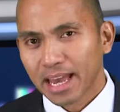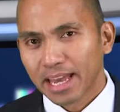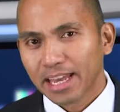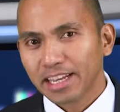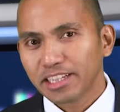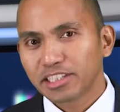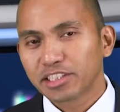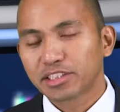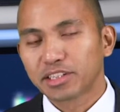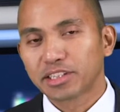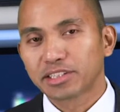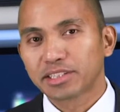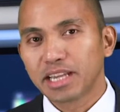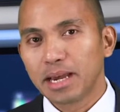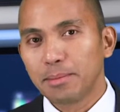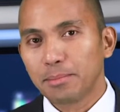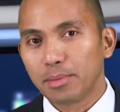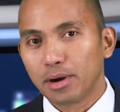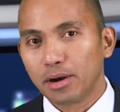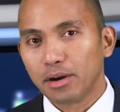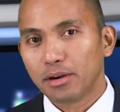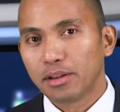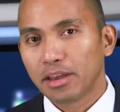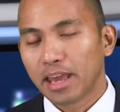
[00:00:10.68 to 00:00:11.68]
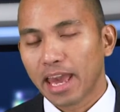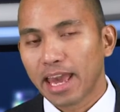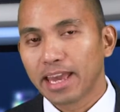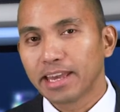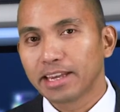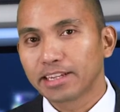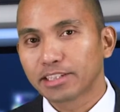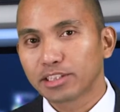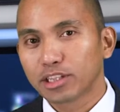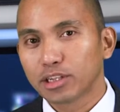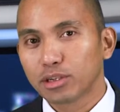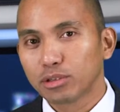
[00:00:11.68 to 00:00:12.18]
Each December,
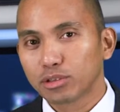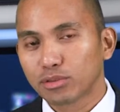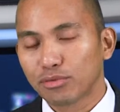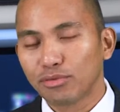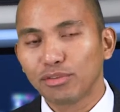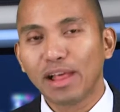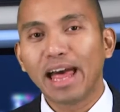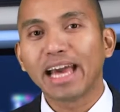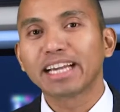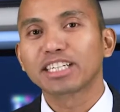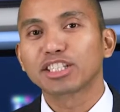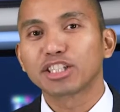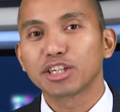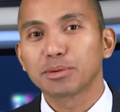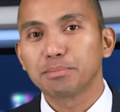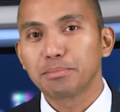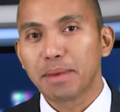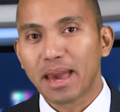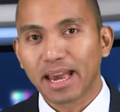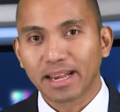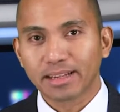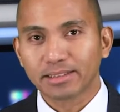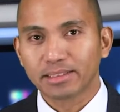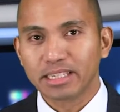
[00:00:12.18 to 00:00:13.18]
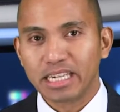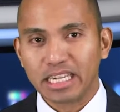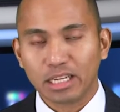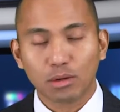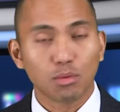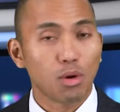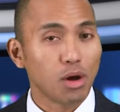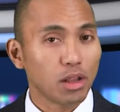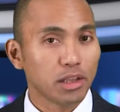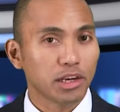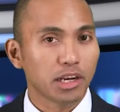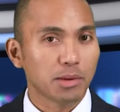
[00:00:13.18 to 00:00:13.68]
ASQ's flagship magazine,
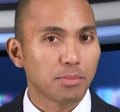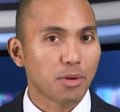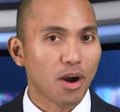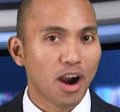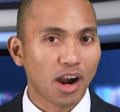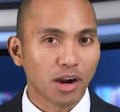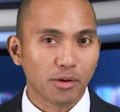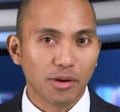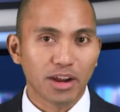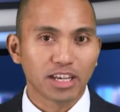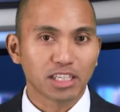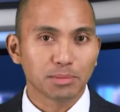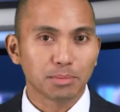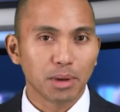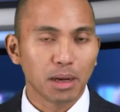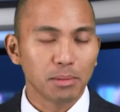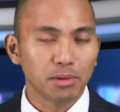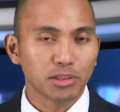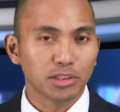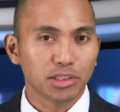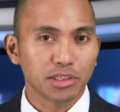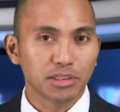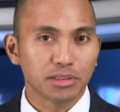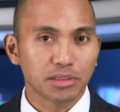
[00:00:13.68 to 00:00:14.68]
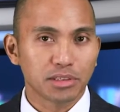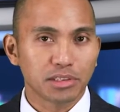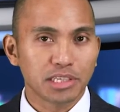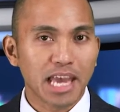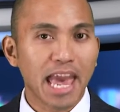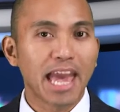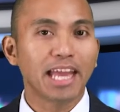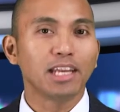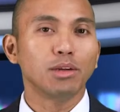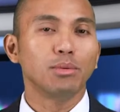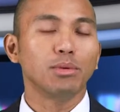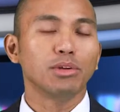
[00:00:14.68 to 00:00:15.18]
Quality Progress, publishes its
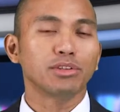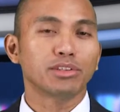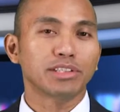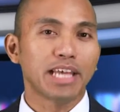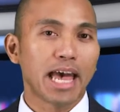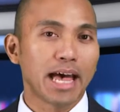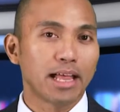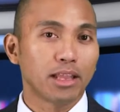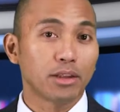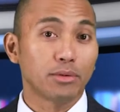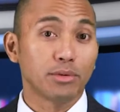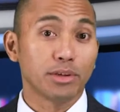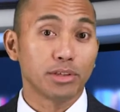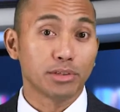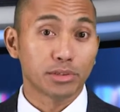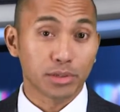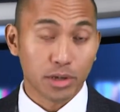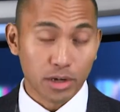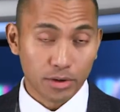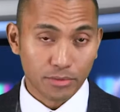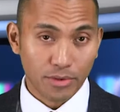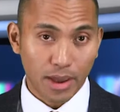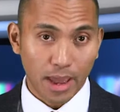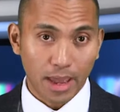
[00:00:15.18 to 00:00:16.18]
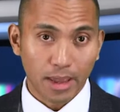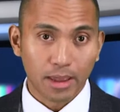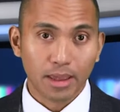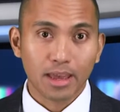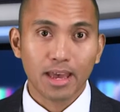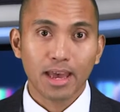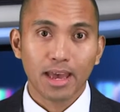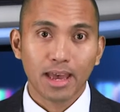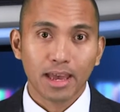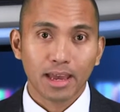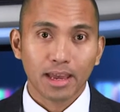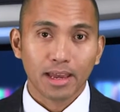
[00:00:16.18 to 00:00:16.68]
annual salary survey.
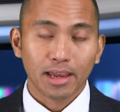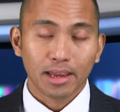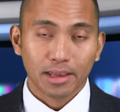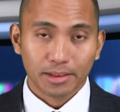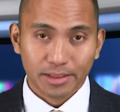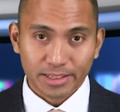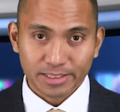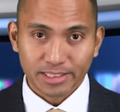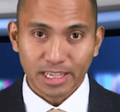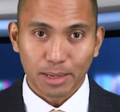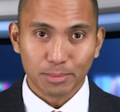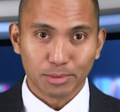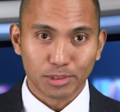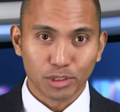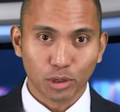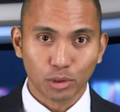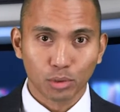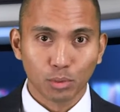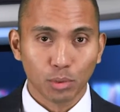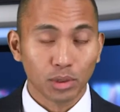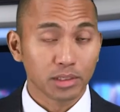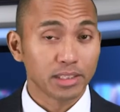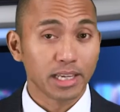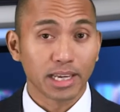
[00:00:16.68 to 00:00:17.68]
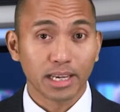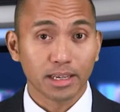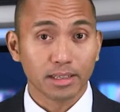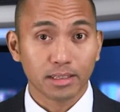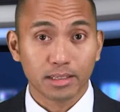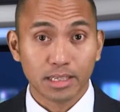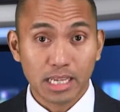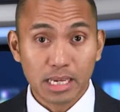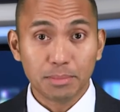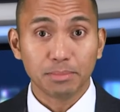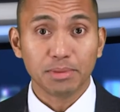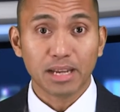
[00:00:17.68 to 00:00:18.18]
In this episode, we'll take a
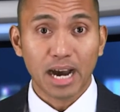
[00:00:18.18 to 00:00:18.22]
deep